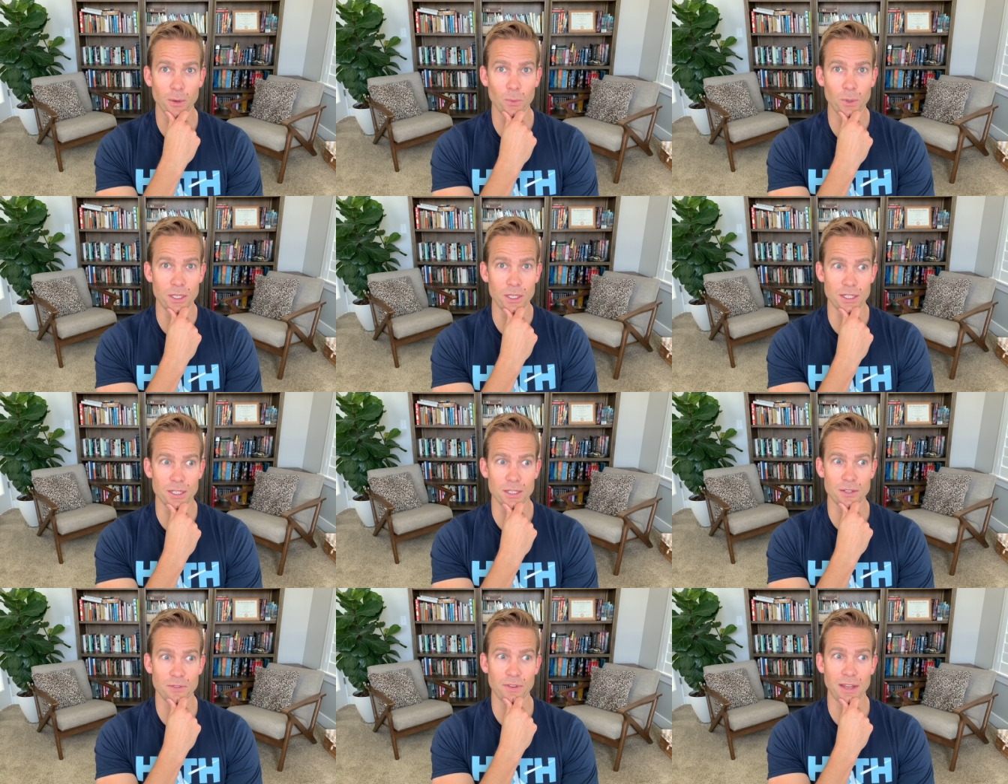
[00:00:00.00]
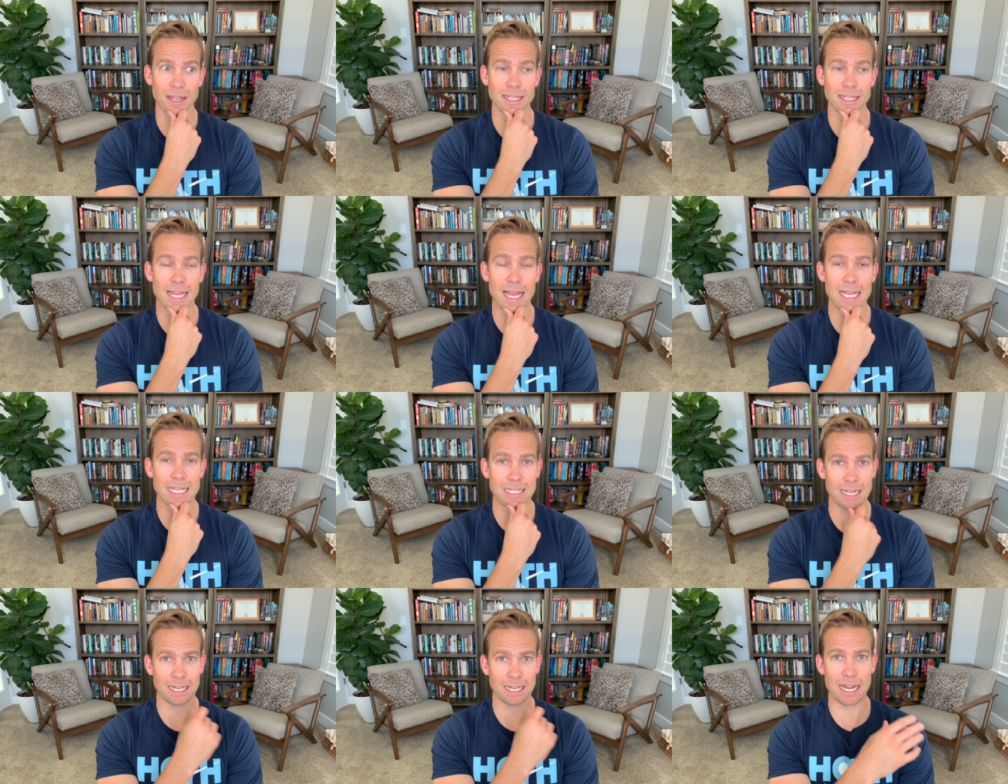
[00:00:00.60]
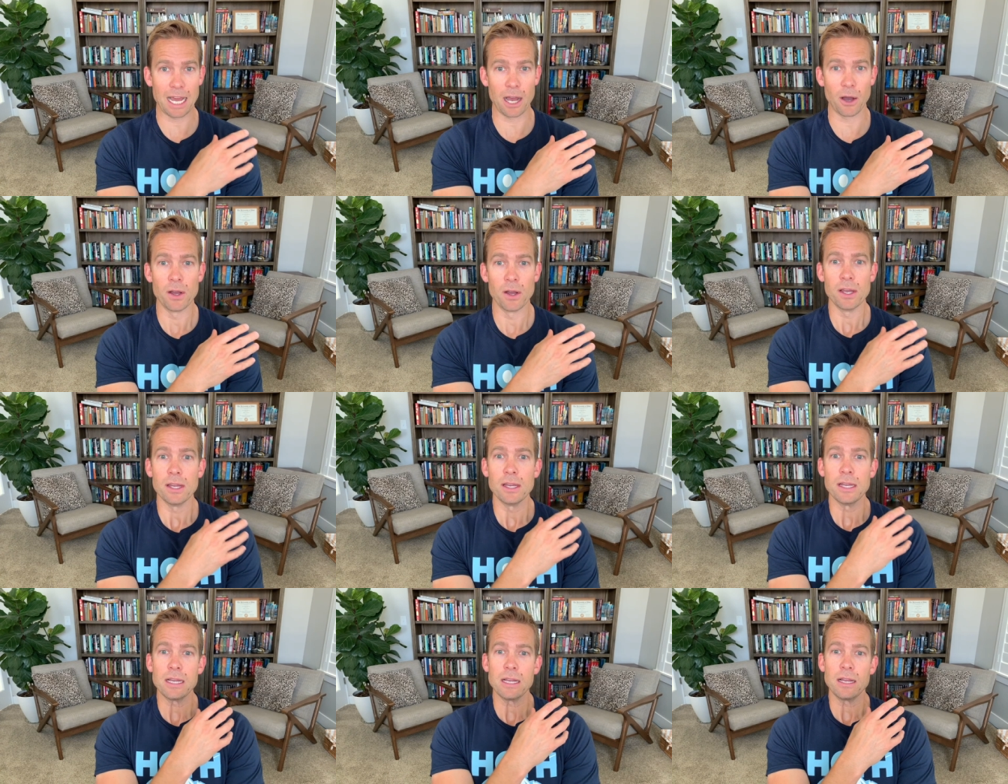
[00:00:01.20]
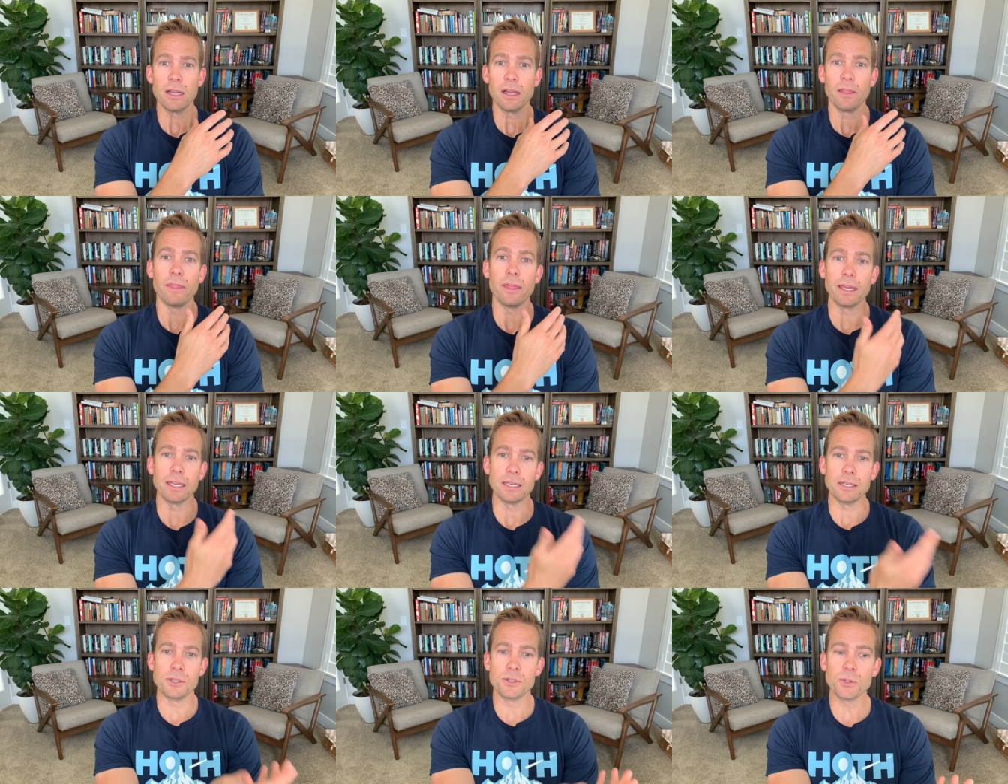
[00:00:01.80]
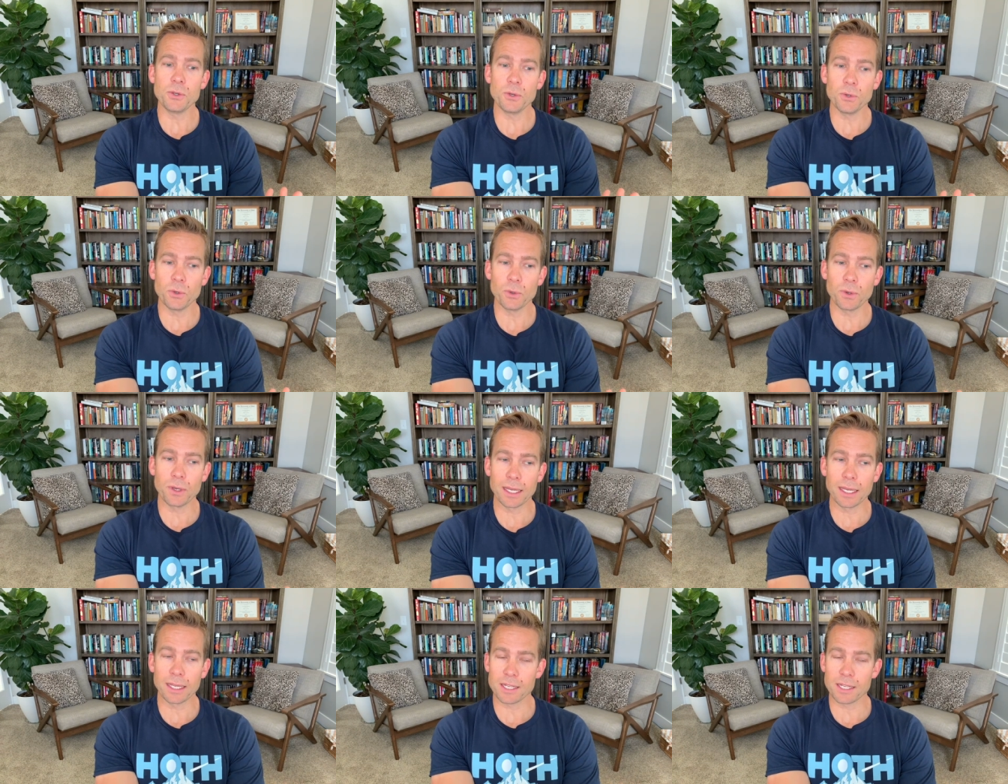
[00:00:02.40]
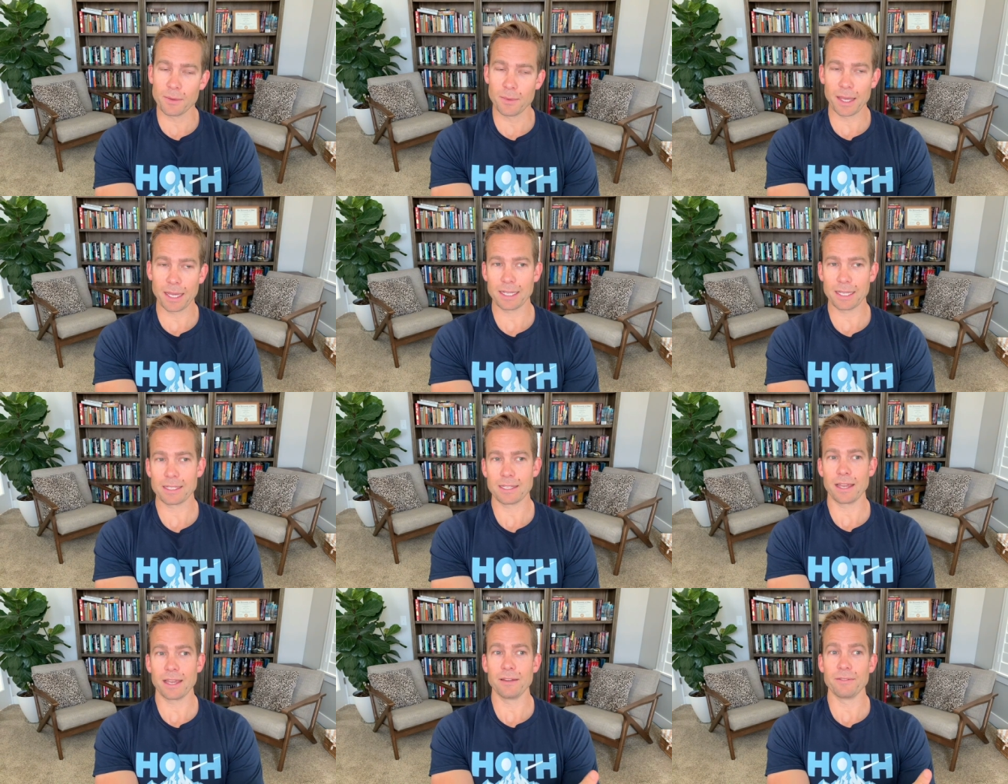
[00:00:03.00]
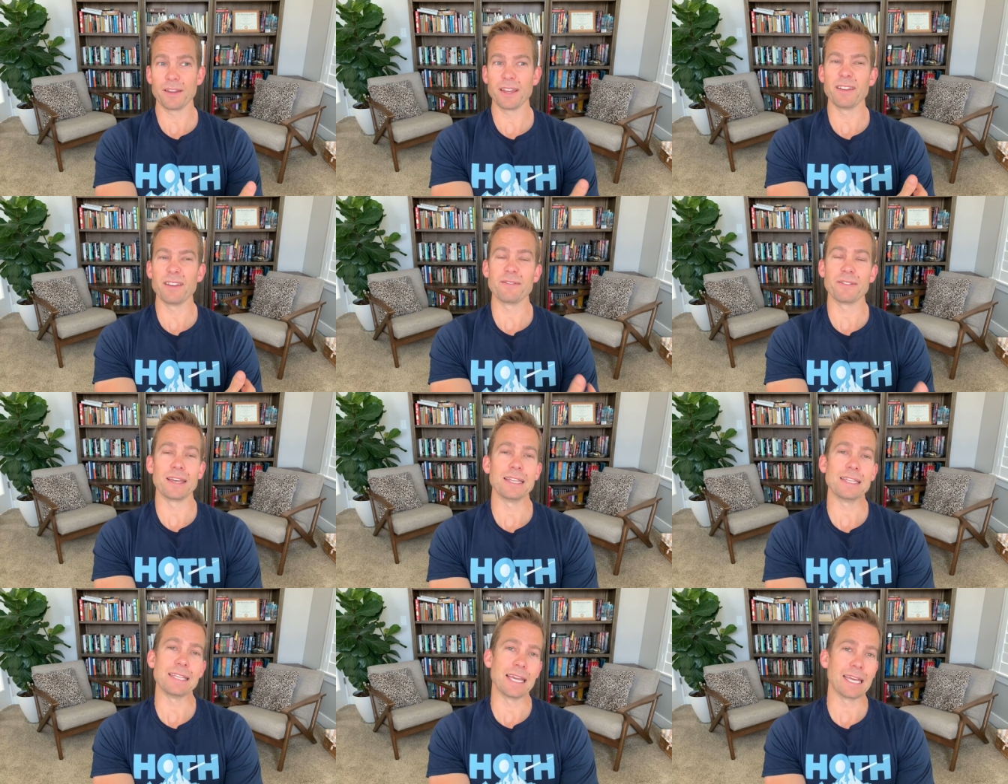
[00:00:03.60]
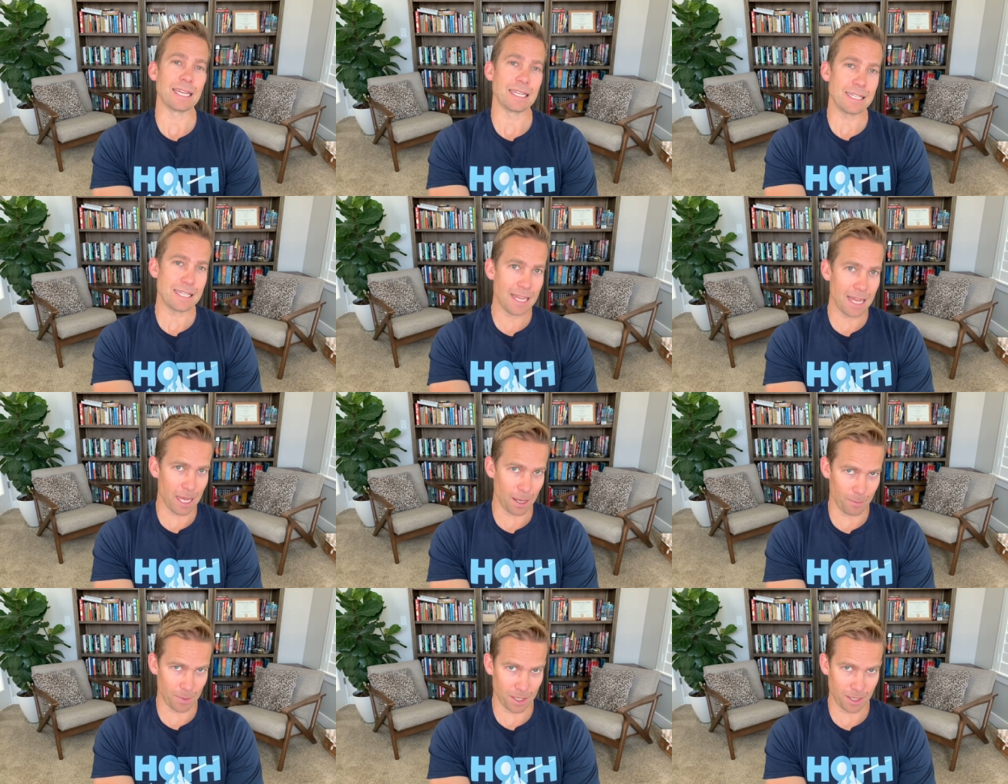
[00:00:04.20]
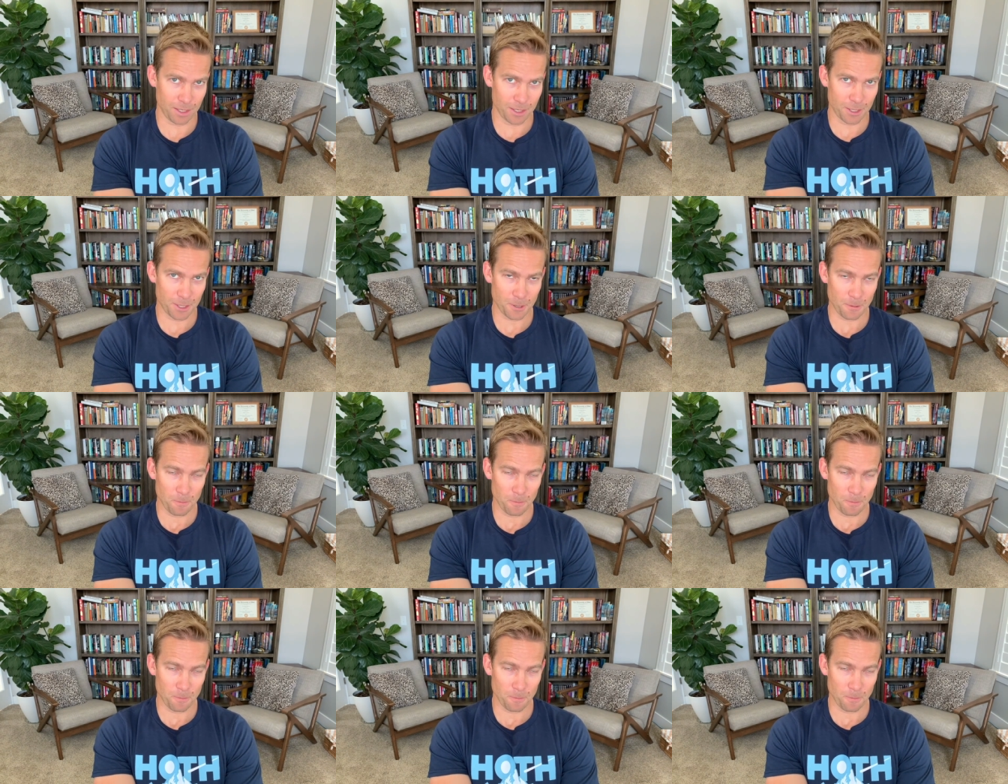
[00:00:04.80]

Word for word: which is fantastic. Now, they do get to make a save if they take damage.